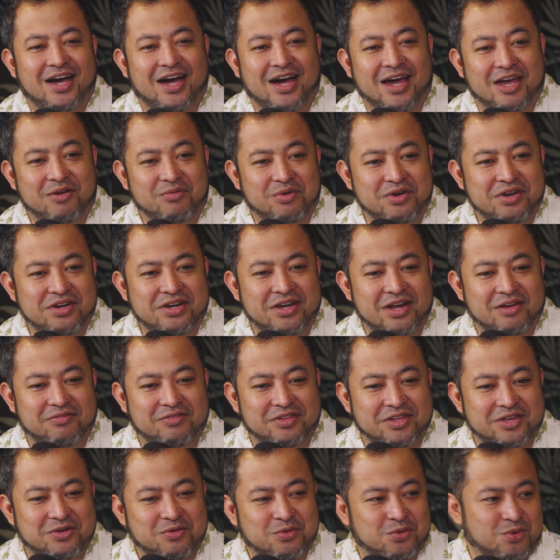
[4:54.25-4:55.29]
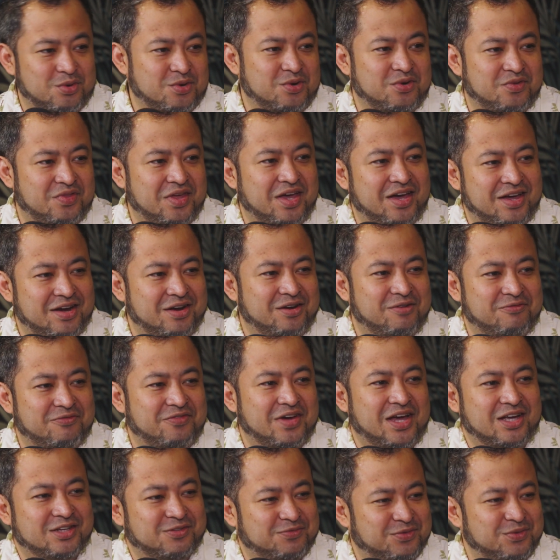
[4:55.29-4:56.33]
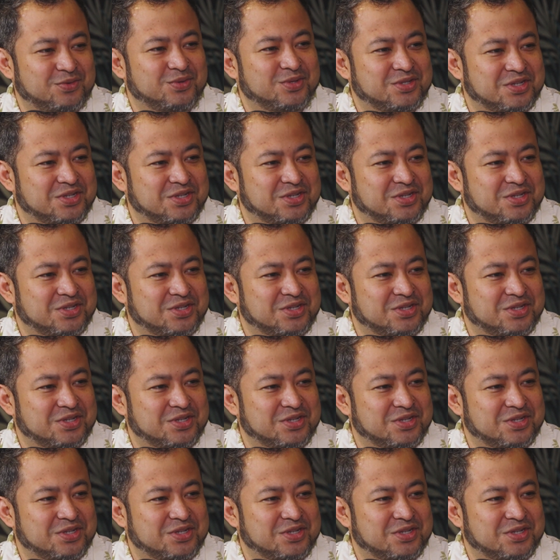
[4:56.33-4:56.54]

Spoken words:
I would definitely order that at a fast food